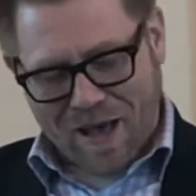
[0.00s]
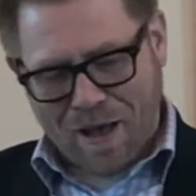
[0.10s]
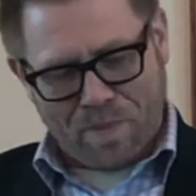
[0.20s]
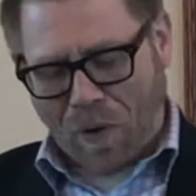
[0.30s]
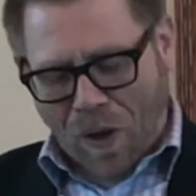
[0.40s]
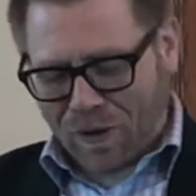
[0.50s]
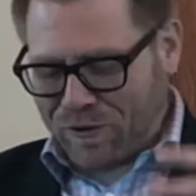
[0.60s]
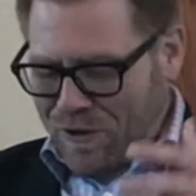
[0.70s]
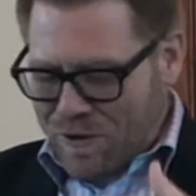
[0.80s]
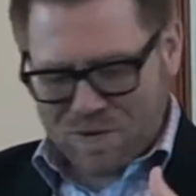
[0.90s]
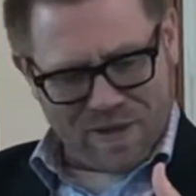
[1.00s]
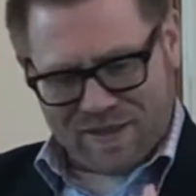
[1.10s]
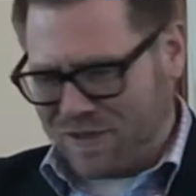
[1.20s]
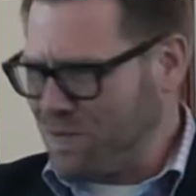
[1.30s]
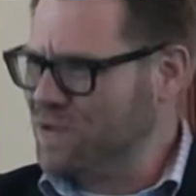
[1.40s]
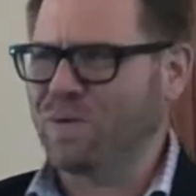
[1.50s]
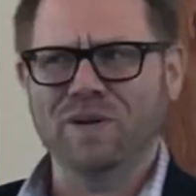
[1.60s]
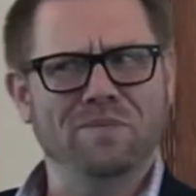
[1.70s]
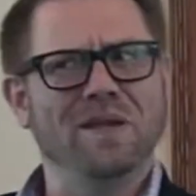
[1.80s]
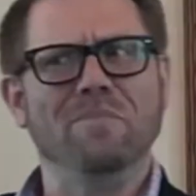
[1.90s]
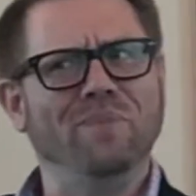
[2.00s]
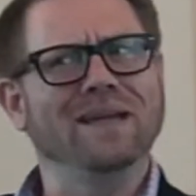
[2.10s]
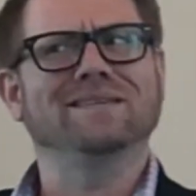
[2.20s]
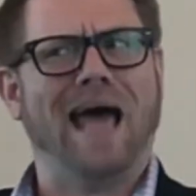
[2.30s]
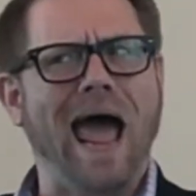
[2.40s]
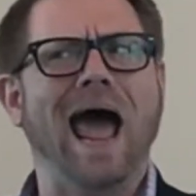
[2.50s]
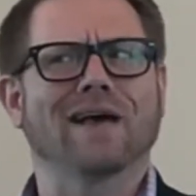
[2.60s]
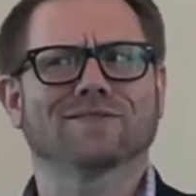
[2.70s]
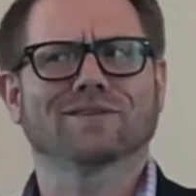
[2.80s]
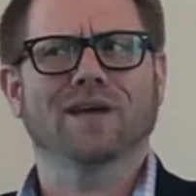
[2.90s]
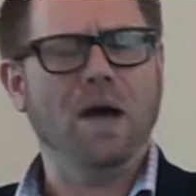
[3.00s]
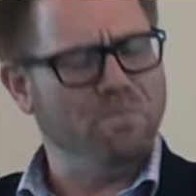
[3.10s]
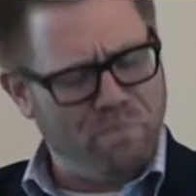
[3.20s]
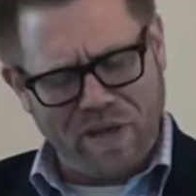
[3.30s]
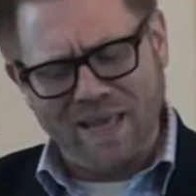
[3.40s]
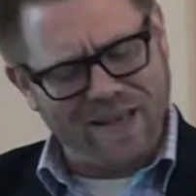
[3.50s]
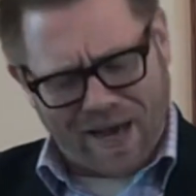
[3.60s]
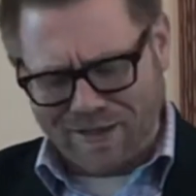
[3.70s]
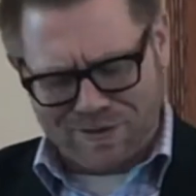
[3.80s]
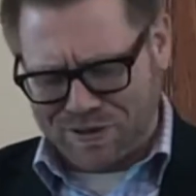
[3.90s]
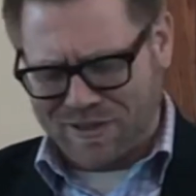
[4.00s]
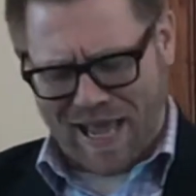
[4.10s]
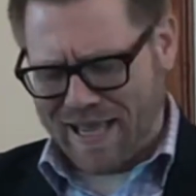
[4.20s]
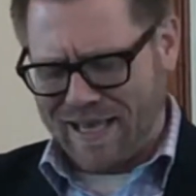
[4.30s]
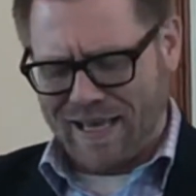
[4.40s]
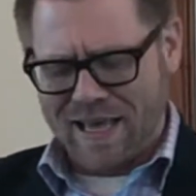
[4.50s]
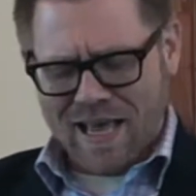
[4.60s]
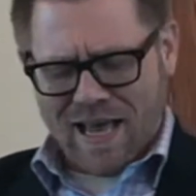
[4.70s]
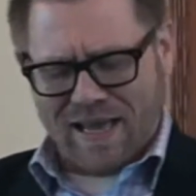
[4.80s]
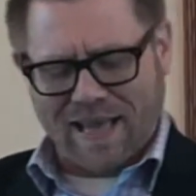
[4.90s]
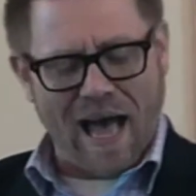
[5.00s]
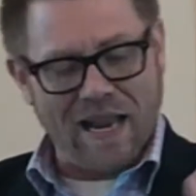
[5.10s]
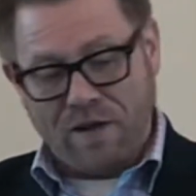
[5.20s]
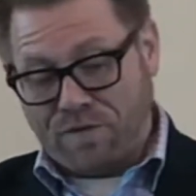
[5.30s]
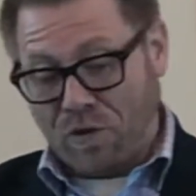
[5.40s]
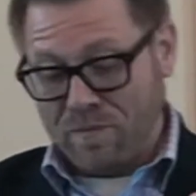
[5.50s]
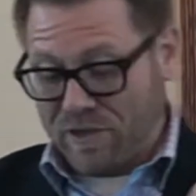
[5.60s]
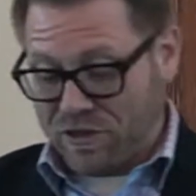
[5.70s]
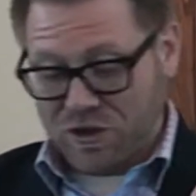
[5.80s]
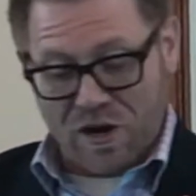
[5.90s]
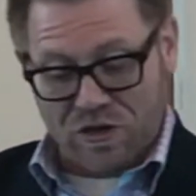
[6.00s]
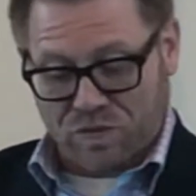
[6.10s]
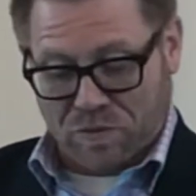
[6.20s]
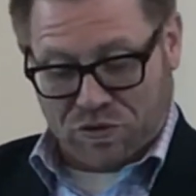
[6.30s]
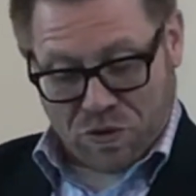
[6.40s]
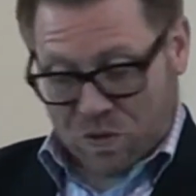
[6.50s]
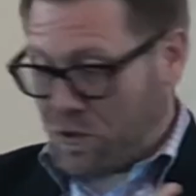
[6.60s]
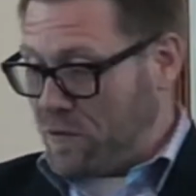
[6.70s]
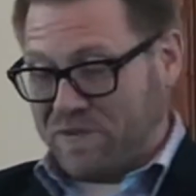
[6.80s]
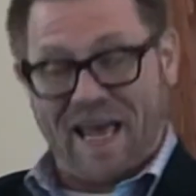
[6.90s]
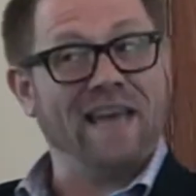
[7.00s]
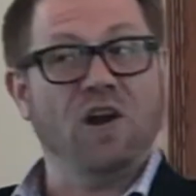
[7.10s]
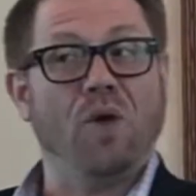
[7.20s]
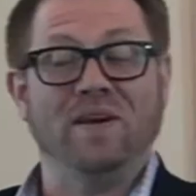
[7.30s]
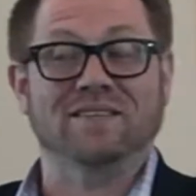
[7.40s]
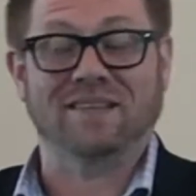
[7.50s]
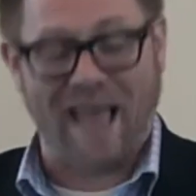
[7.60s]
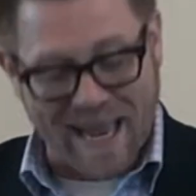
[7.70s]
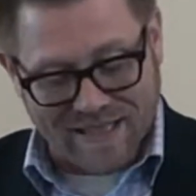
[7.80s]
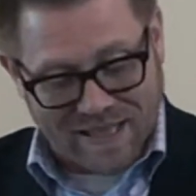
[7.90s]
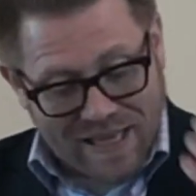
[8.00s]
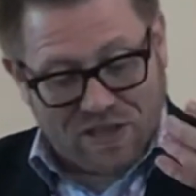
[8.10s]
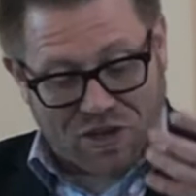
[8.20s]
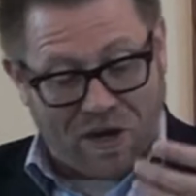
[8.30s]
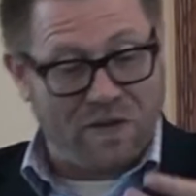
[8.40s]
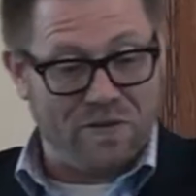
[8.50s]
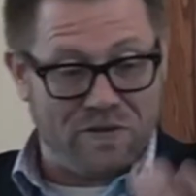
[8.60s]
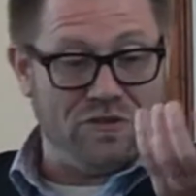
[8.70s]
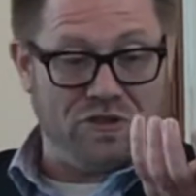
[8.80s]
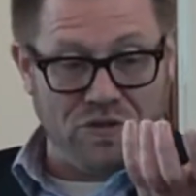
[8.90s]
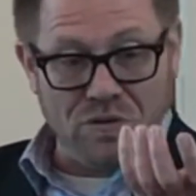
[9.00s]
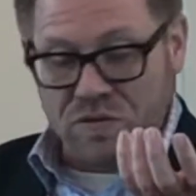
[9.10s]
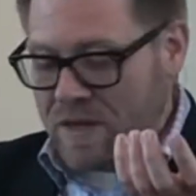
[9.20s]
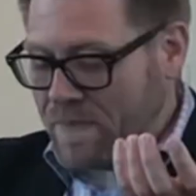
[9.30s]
Paul knew that this was going to be a big task, a big undertaking. God had formed the church from two groups that hadn't always liked each other, the Jews